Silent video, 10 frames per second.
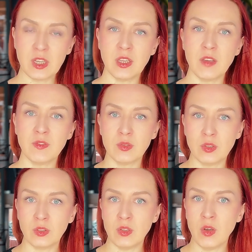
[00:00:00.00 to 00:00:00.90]
and if you
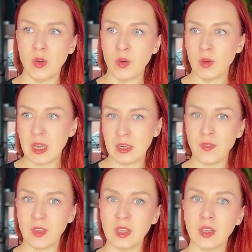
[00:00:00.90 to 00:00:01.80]
don't know
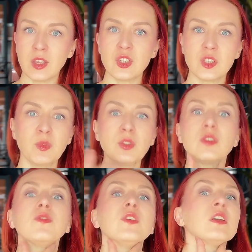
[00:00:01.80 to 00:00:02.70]
anything, just put
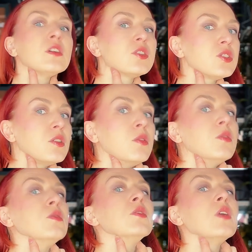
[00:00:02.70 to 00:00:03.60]
your fingers on